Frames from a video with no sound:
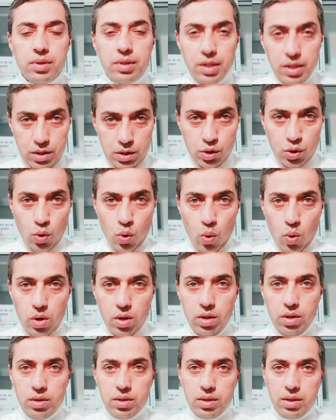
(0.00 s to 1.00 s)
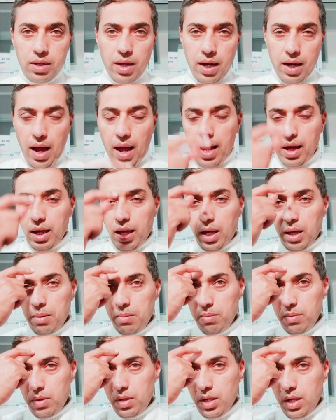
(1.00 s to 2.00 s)
this soul that i
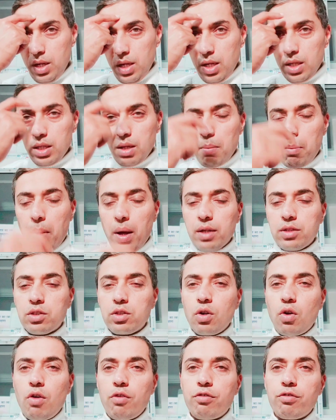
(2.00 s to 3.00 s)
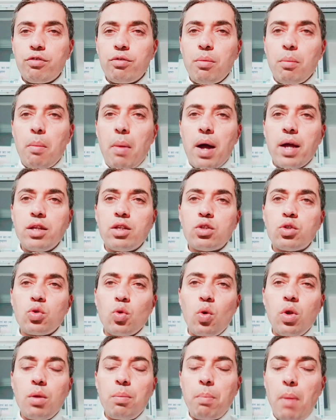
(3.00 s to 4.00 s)
am the master of my
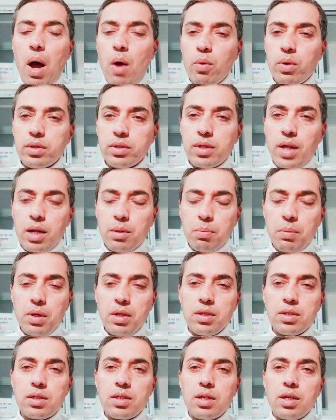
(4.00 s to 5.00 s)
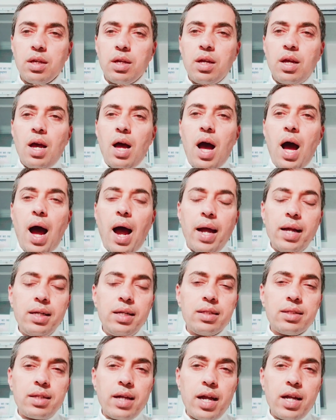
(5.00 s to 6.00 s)
soul powers that means i
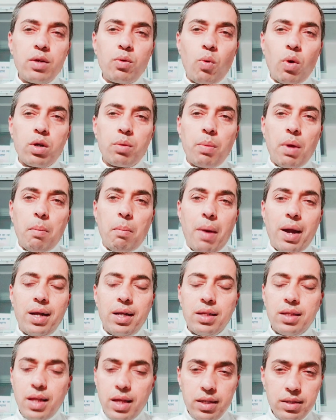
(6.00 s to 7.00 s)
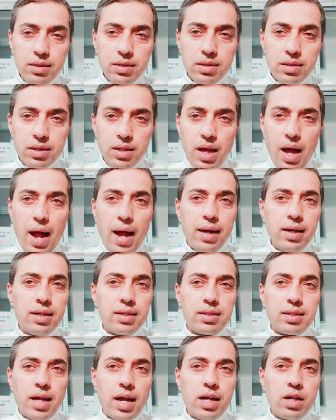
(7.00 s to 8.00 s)
decide what my mind thinks i
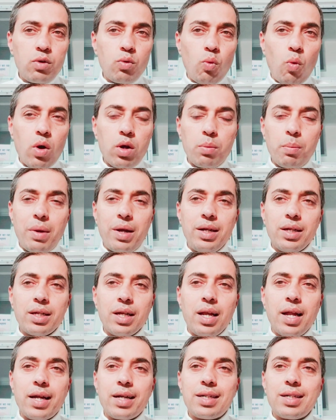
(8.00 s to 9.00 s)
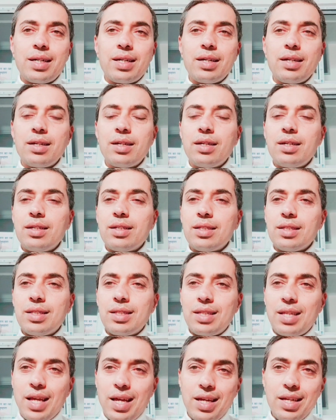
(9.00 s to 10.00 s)
decide what my intellect
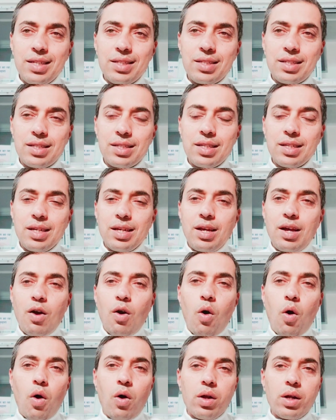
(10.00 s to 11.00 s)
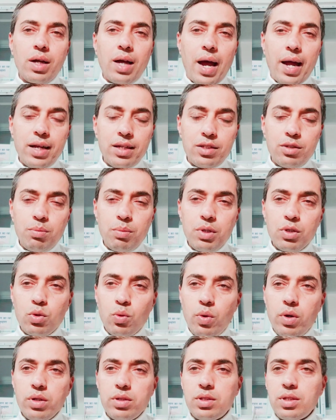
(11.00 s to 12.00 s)
thinks or guides me
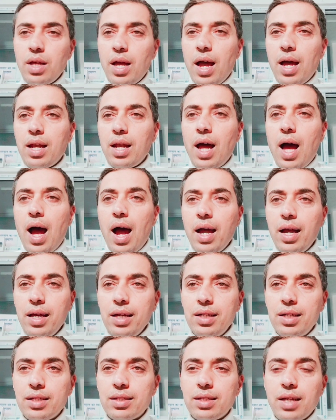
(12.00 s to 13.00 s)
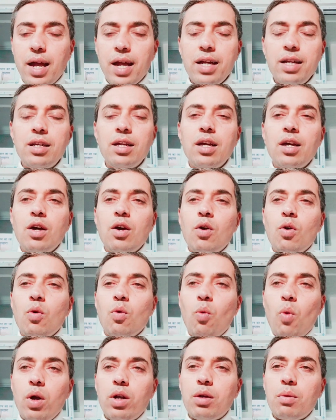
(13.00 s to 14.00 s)
towards and i decide
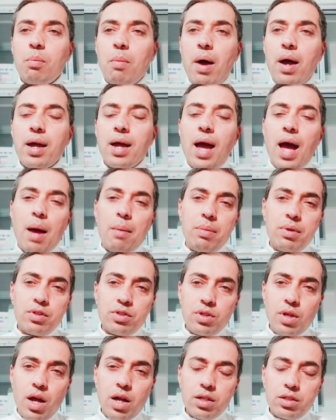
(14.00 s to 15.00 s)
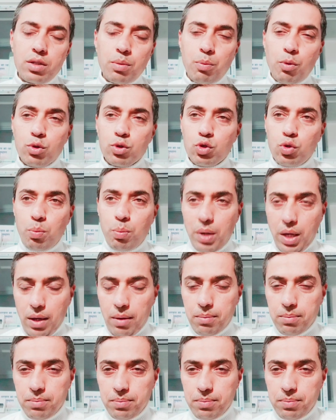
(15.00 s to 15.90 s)
what my habits are supposed to be